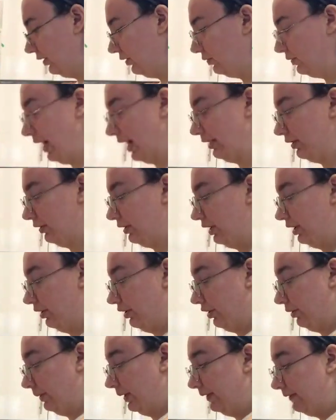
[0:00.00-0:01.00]
rather than
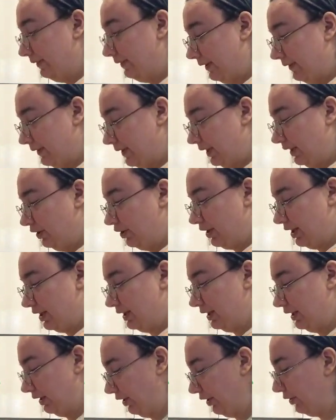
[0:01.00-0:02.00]
350, just
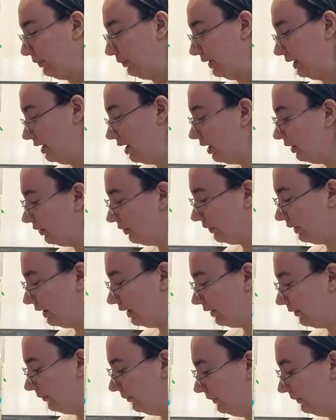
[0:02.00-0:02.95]
at 300